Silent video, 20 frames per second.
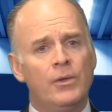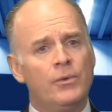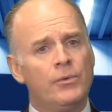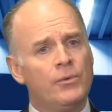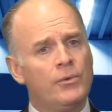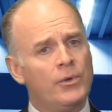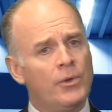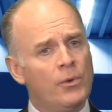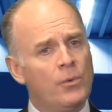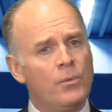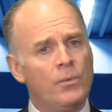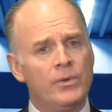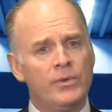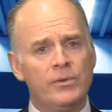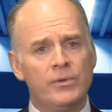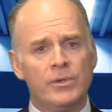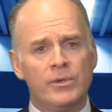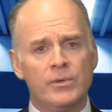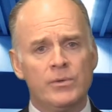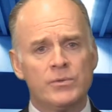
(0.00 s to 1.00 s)
No one
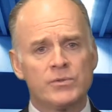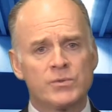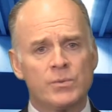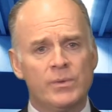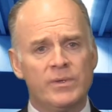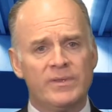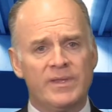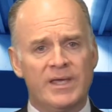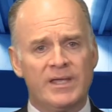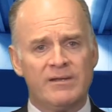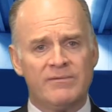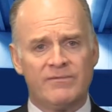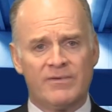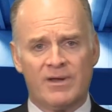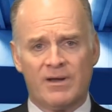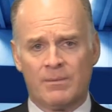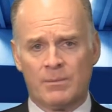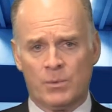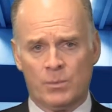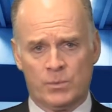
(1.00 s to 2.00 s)
knows when that
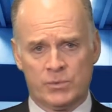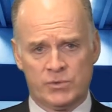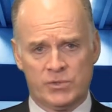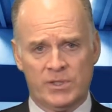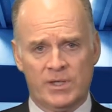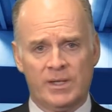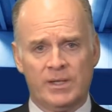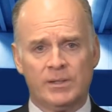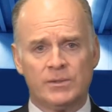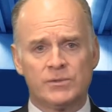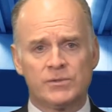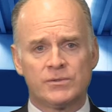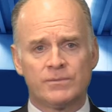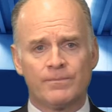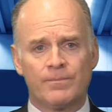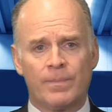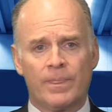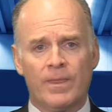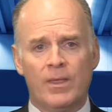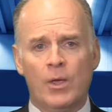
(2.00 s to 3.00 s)
environment will change.
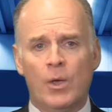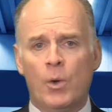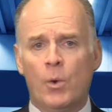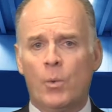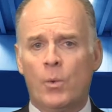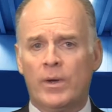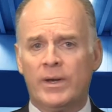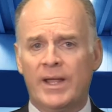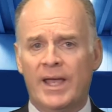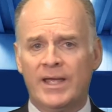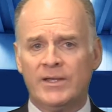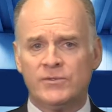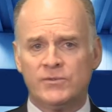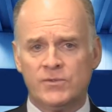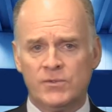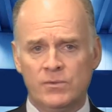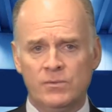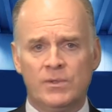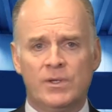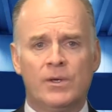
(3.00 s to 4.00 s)
What I
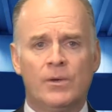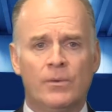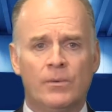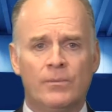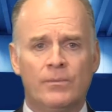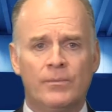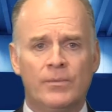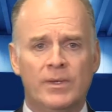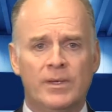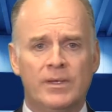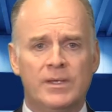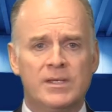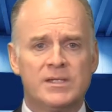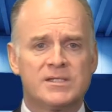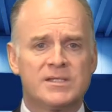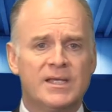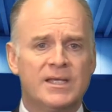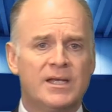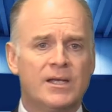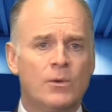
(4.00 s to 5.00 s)
do know is
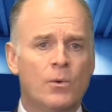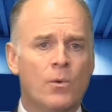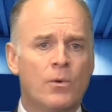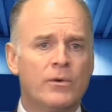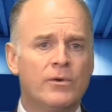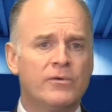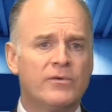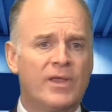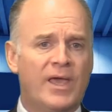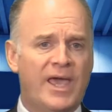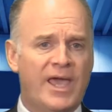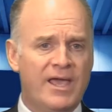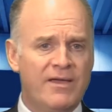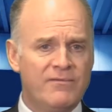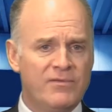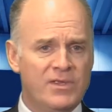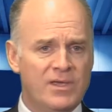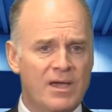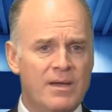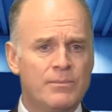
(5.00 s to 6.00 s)
that in order to
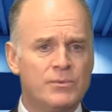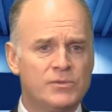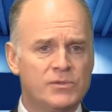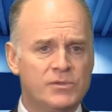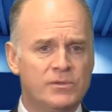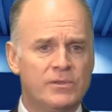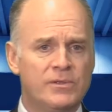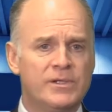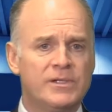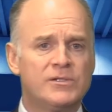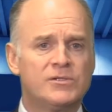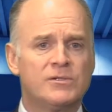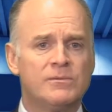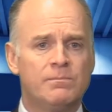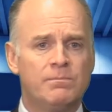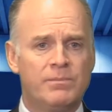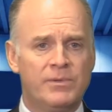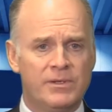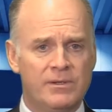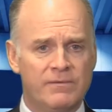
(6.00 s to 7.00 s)
have the opportunity to
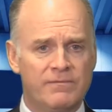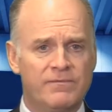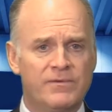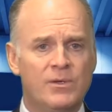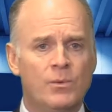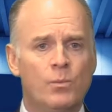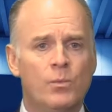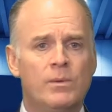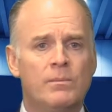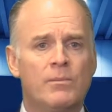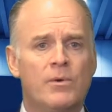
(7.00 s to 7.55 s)
benefit when